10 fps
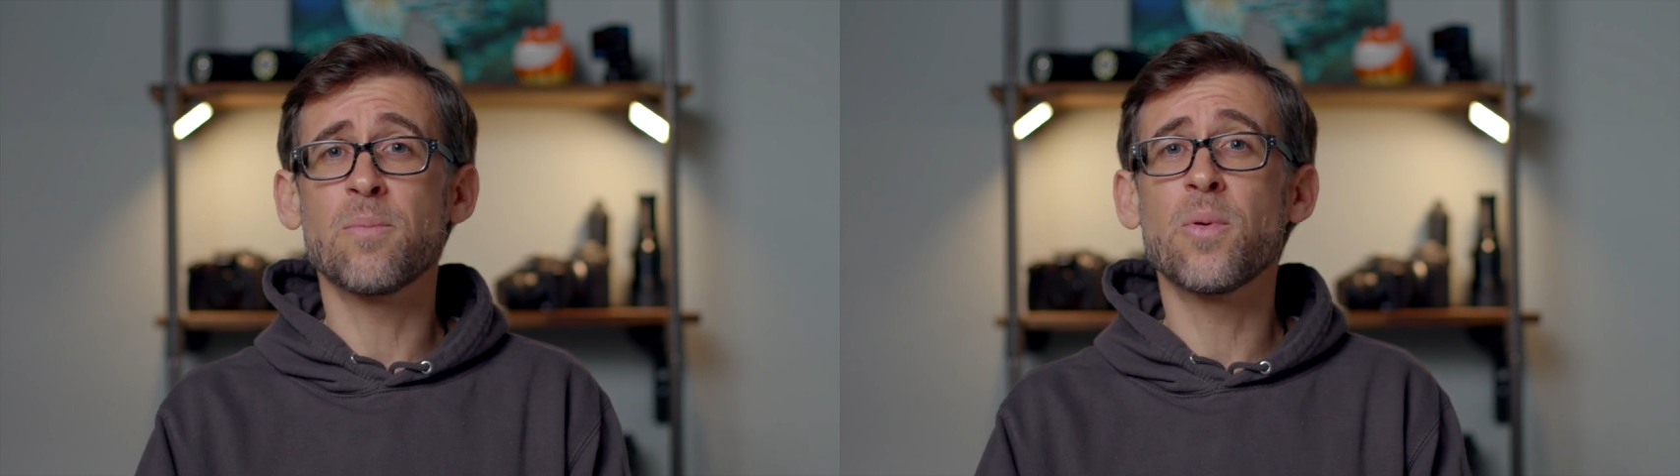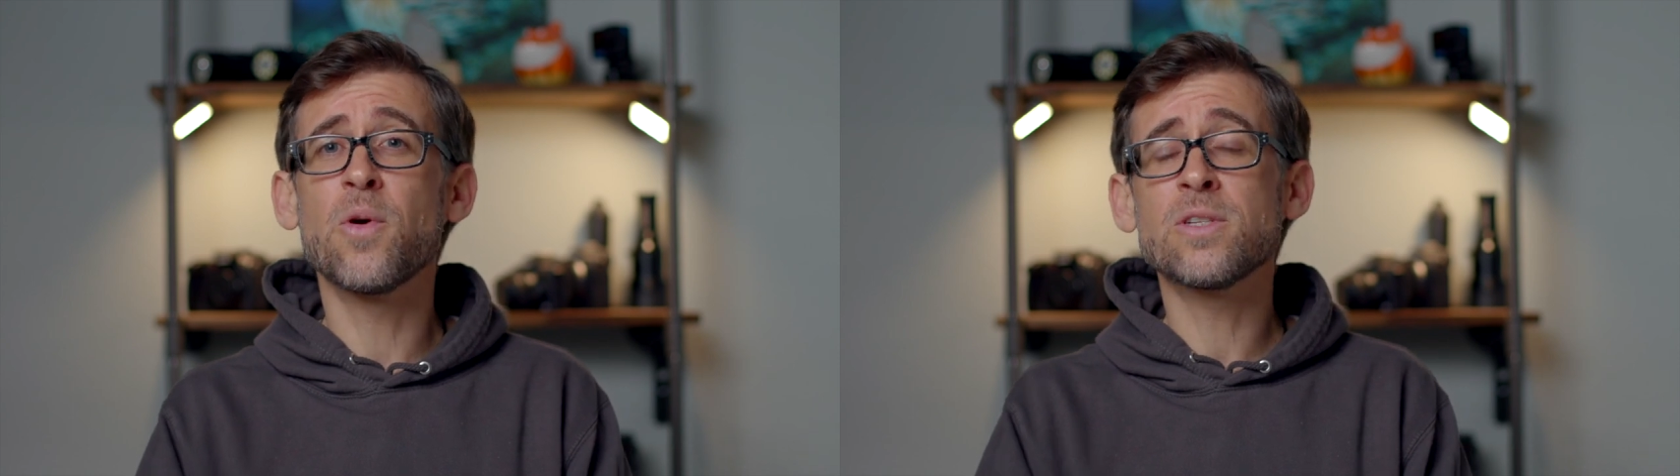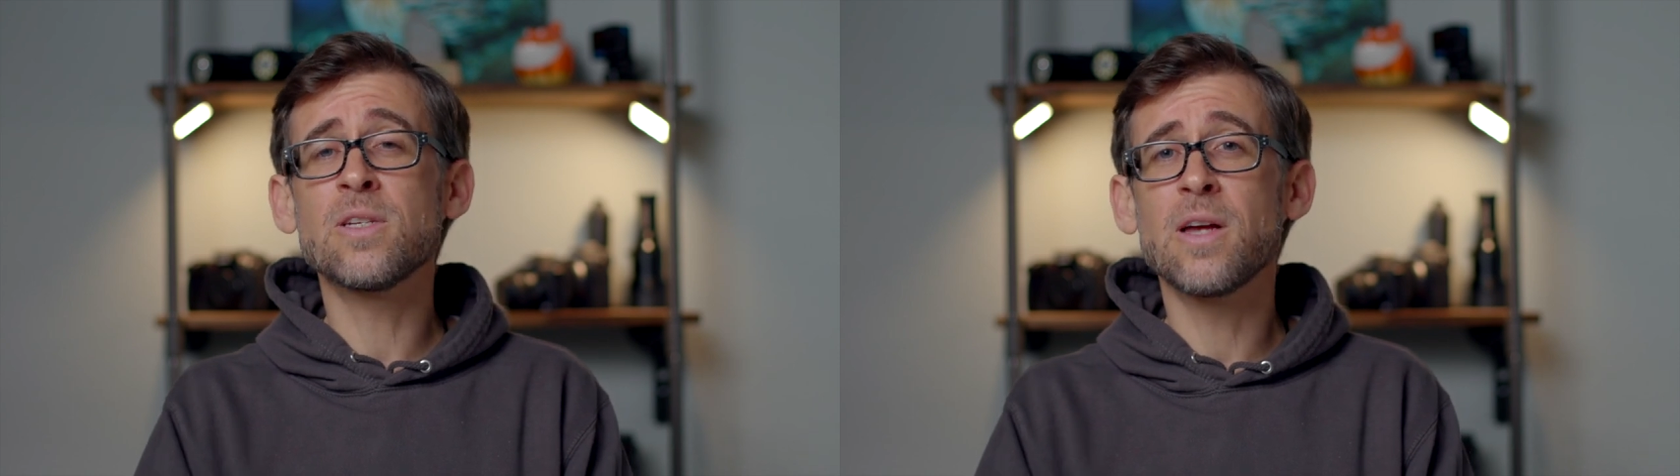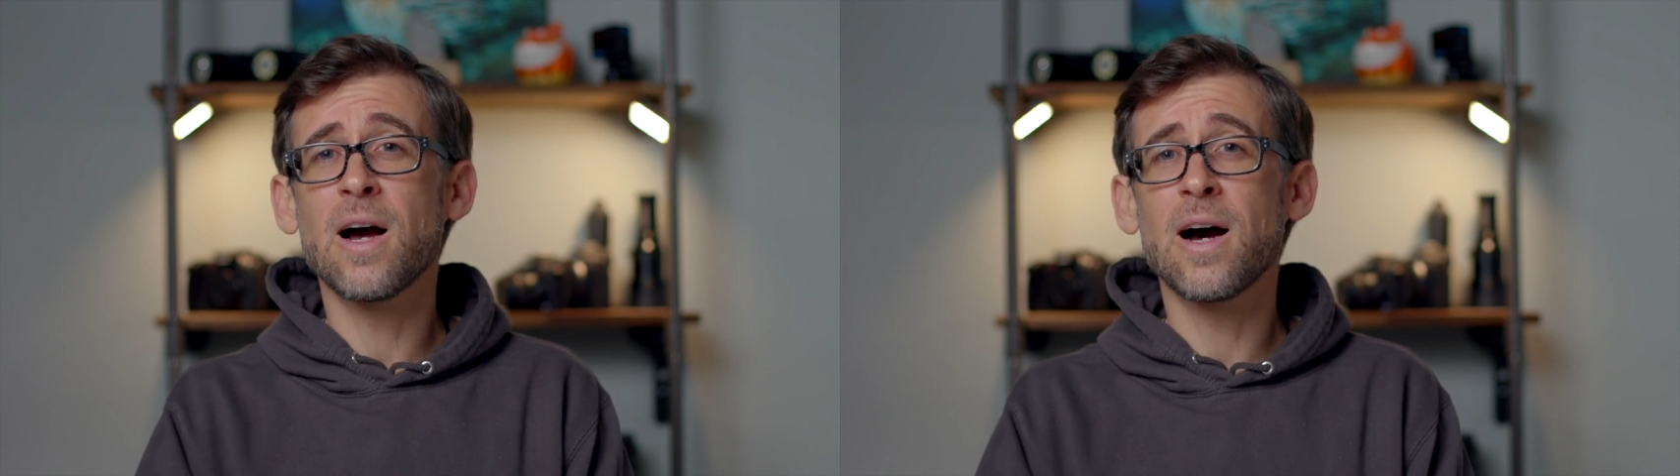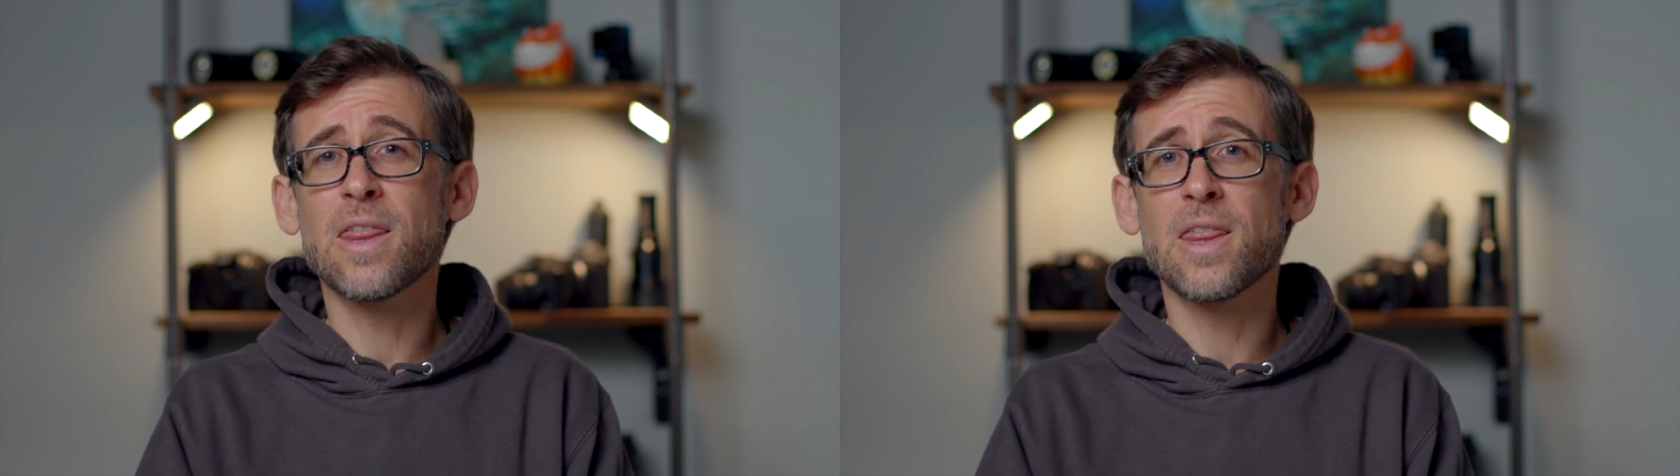and personally
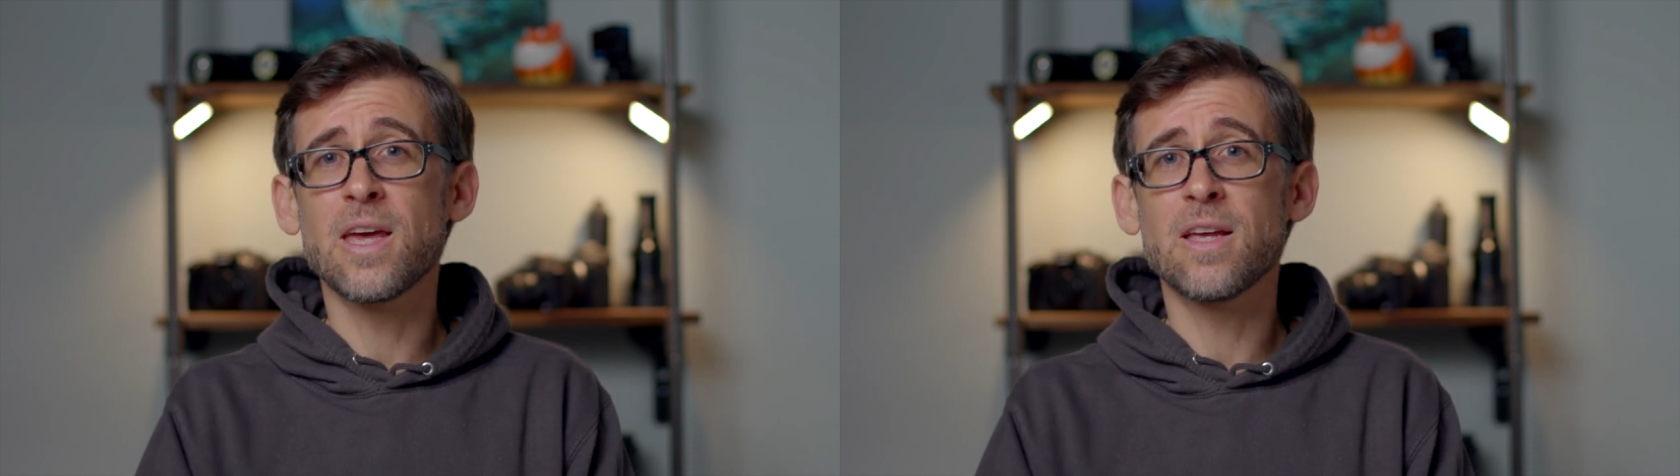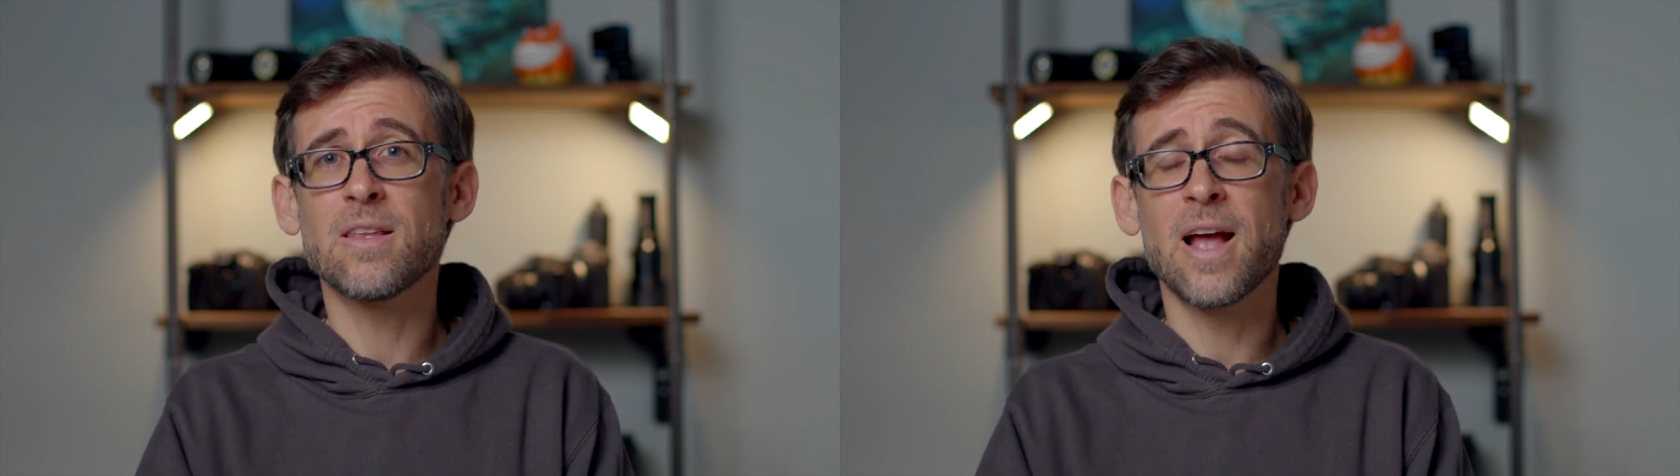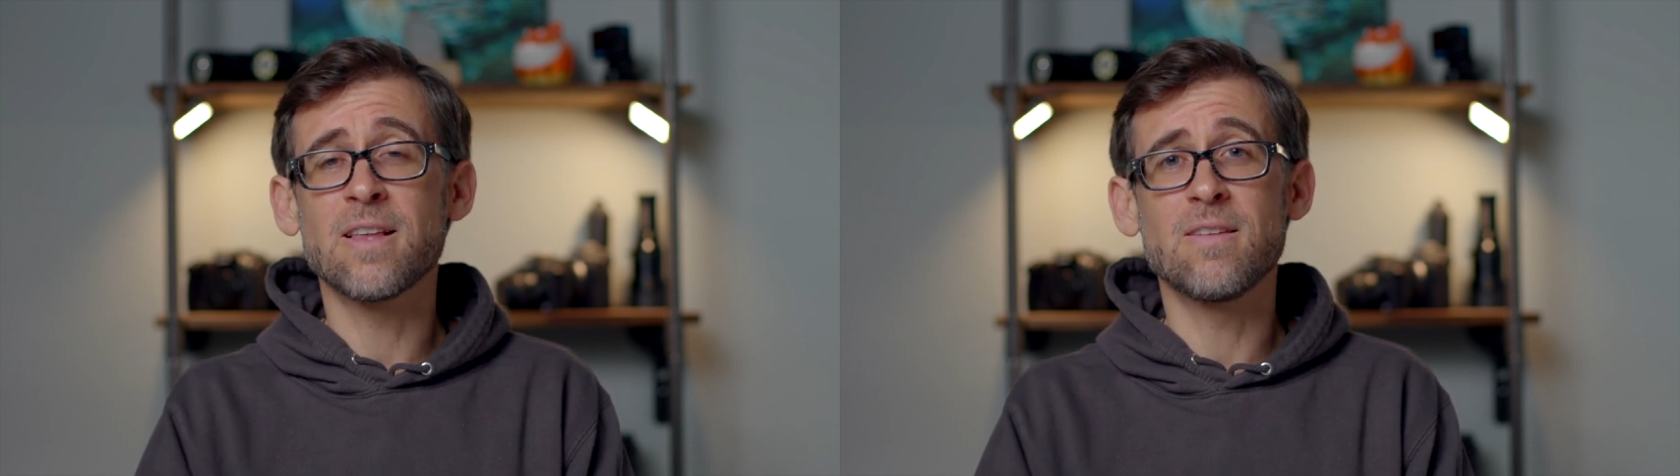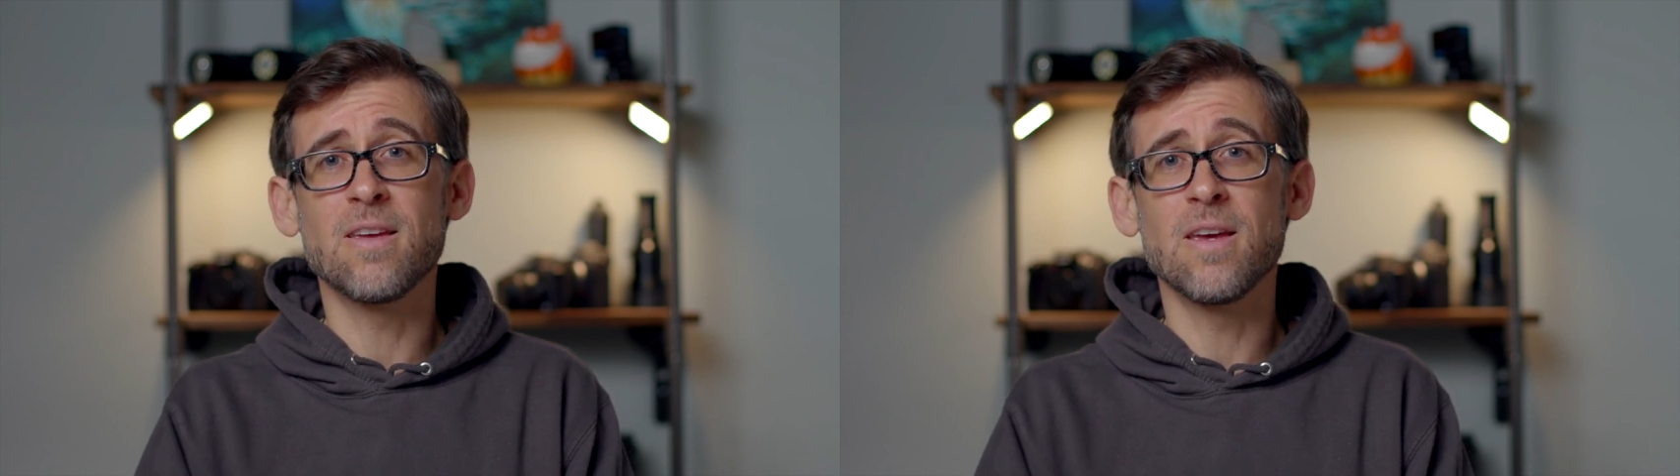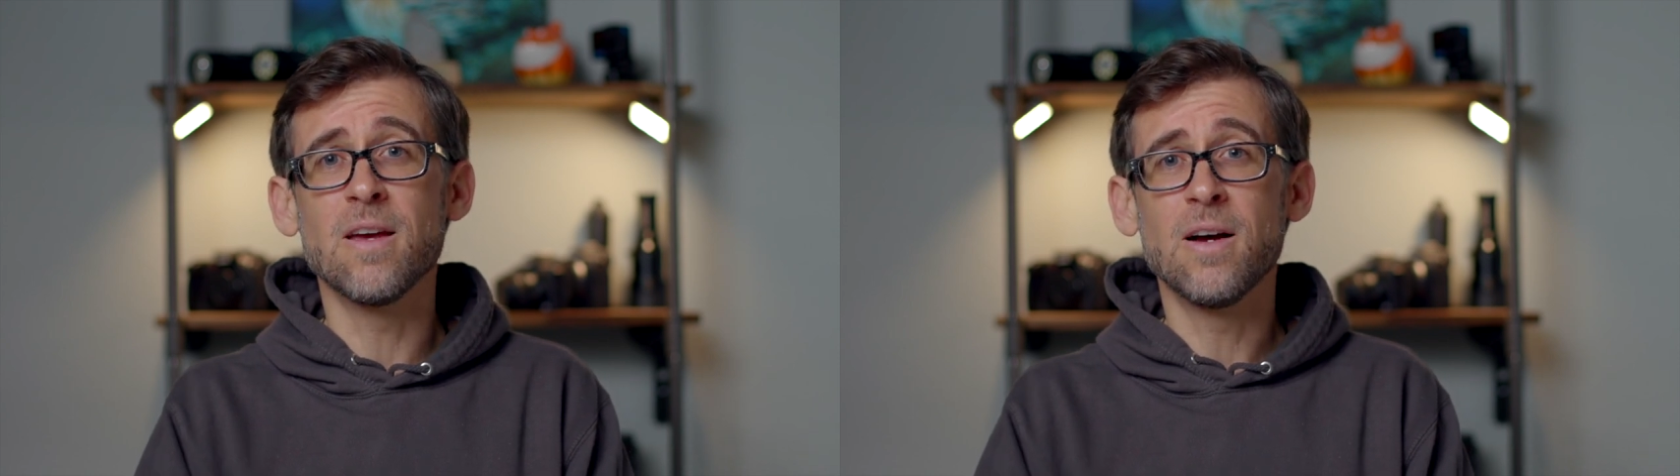I think that
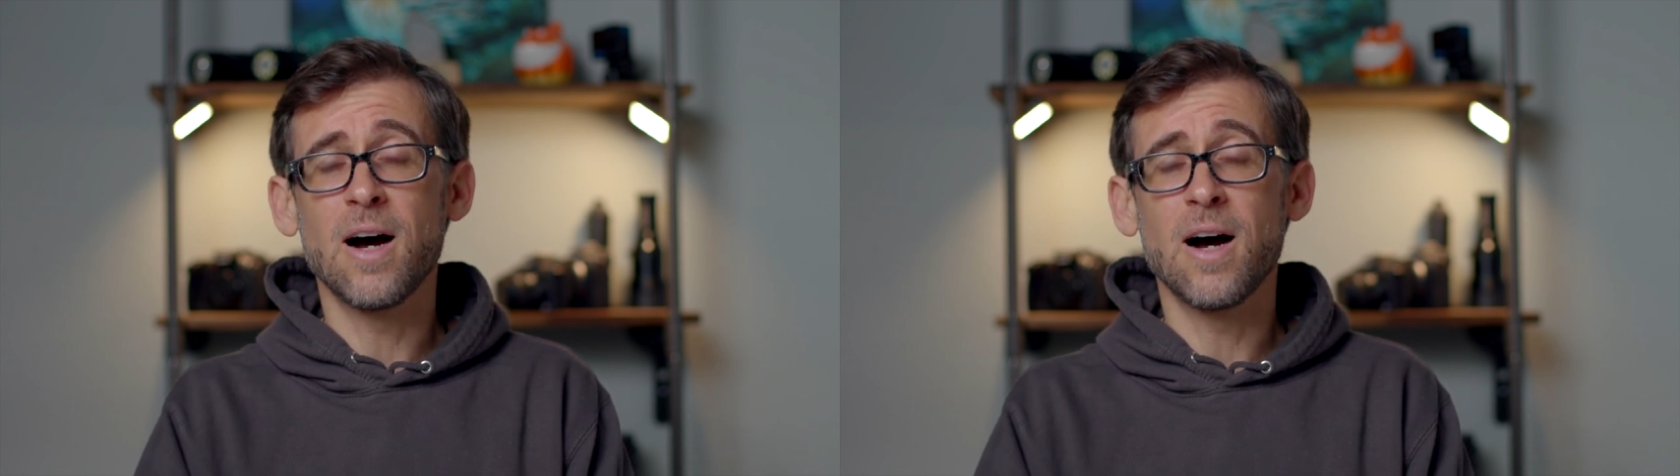the